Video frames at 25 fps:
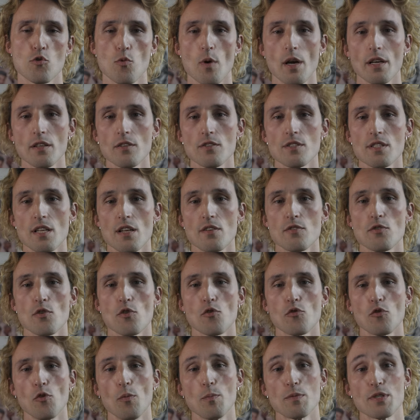Drug
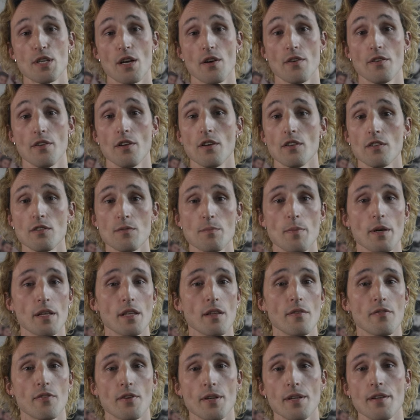consumption rooms are known by
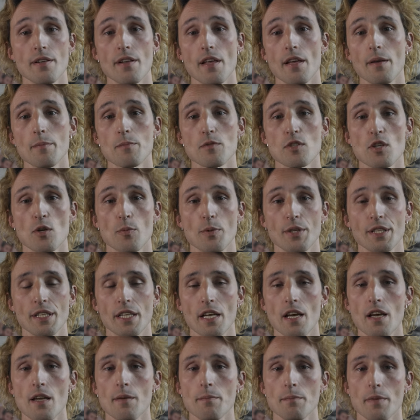different names over
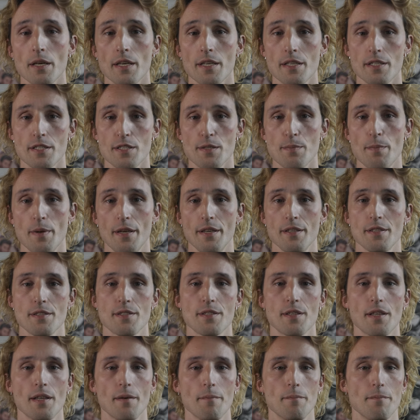time and
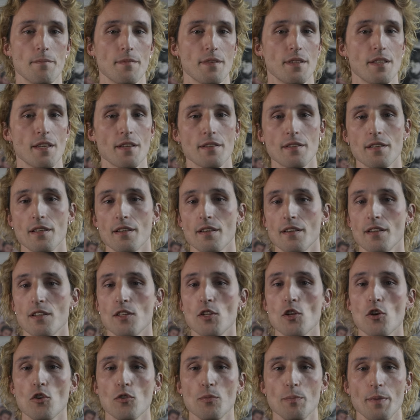space, yet
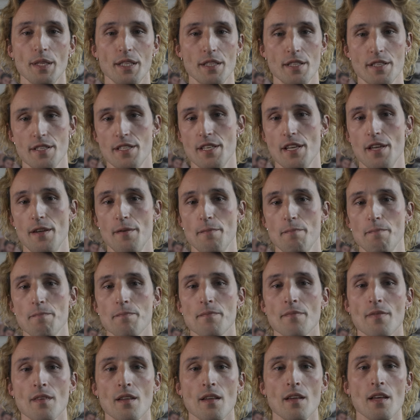they all meet the same.
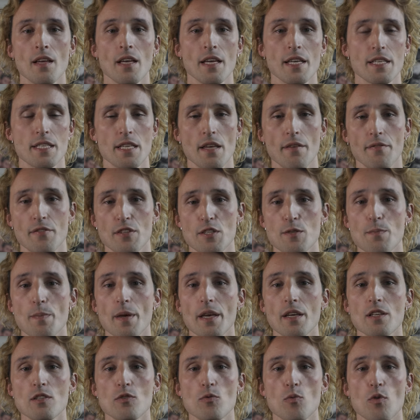A safe
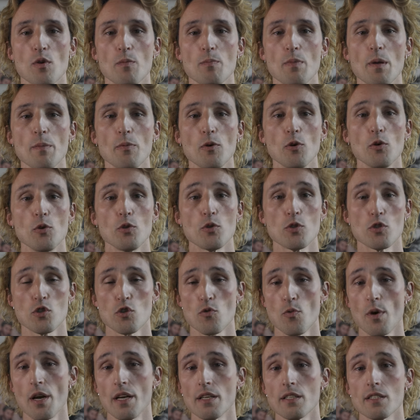space where people who use
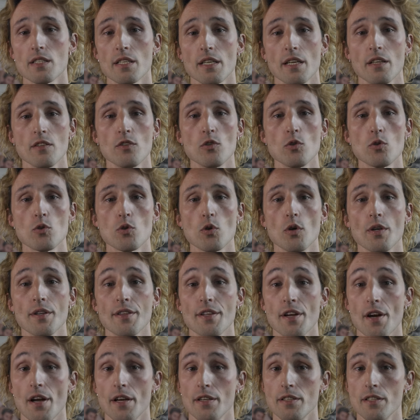drugs can do so
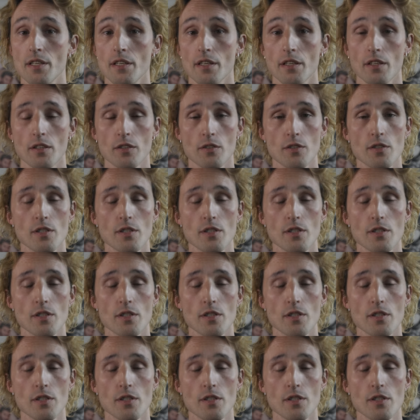under hygienic